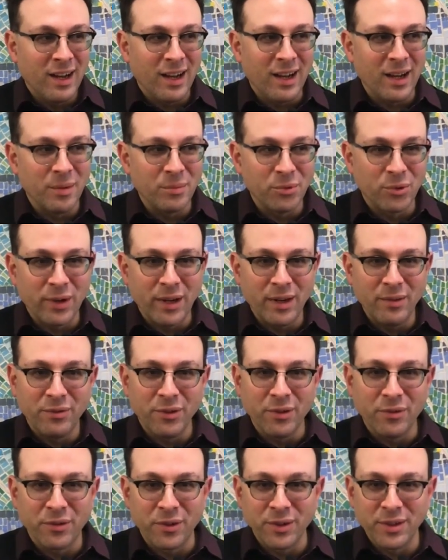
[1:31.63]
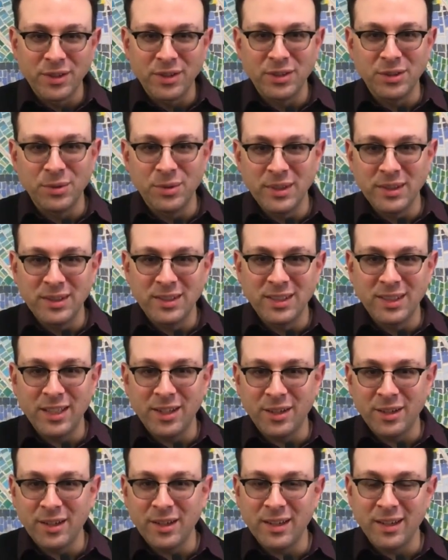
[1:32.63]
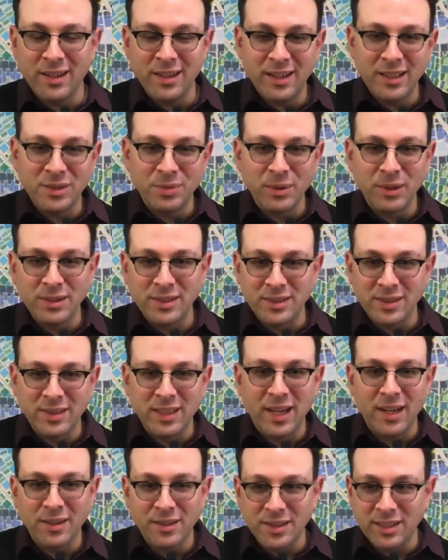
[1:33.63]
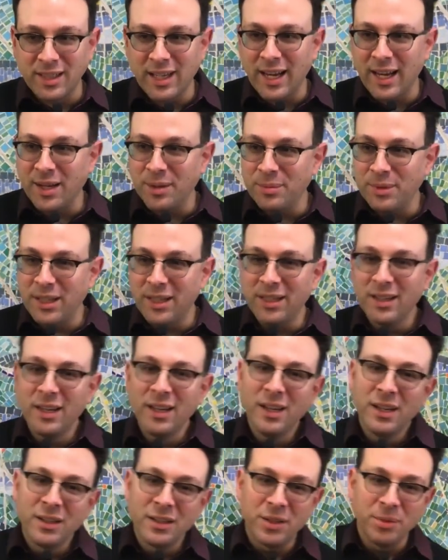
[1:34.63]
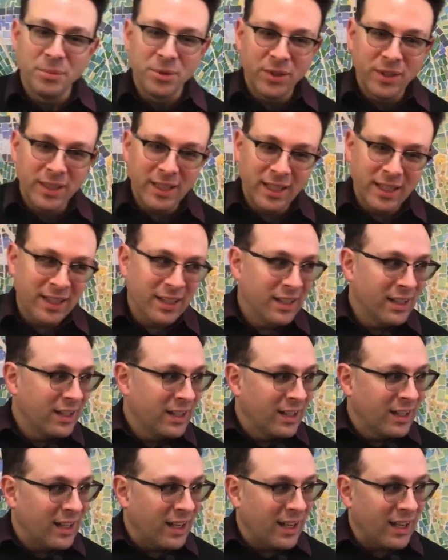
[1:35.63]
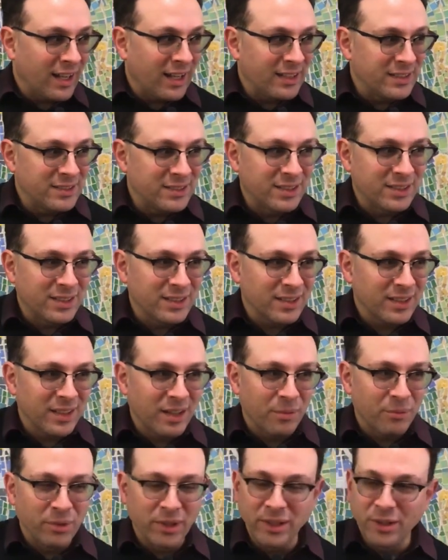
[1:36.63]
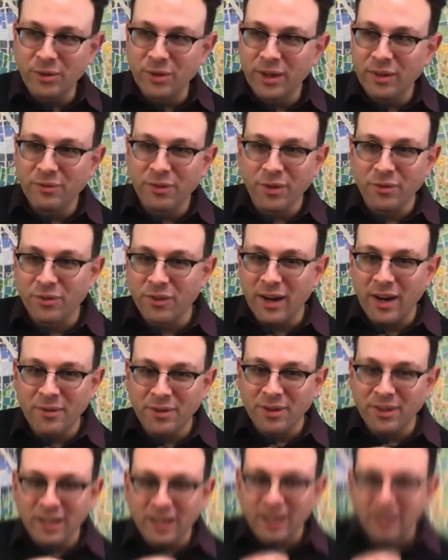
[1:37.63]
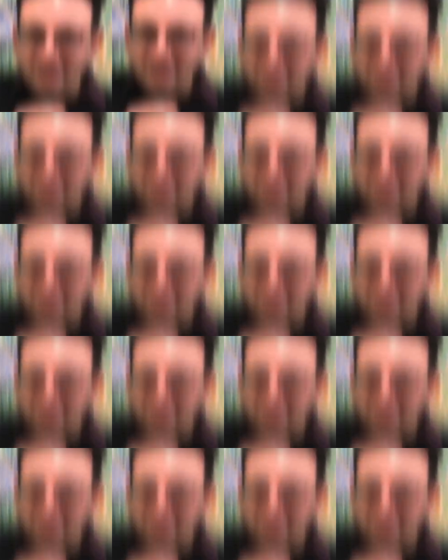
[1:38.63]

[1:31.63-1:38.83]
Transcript: I'm grateful for the students here, uh, as well as the Scholars Academy community, and I'm really grateful for everything I